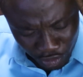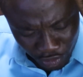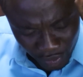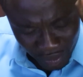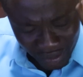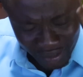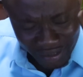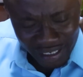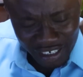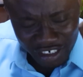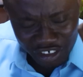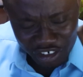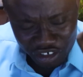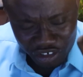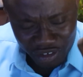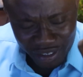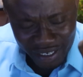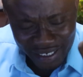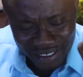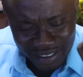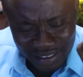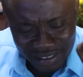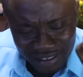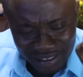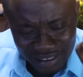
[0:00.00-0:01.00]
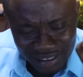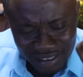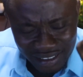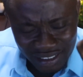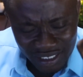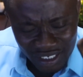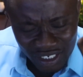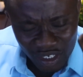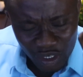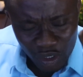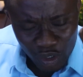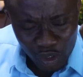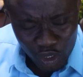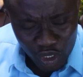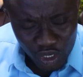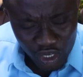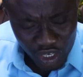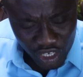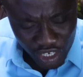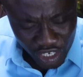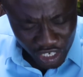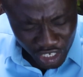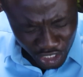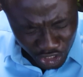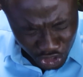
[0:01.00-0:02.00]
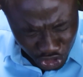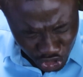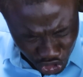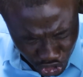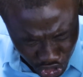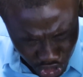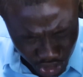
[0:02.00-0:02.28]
greater grace. In